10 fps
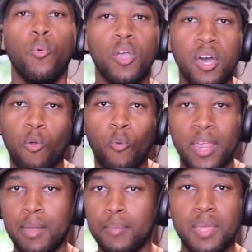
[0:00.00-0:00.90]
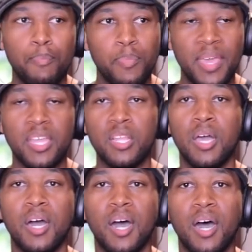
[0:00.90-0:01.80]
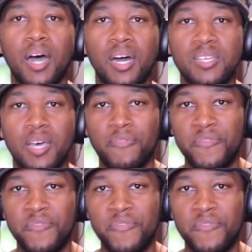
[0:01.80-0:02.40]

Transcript: we're going to randomly pick a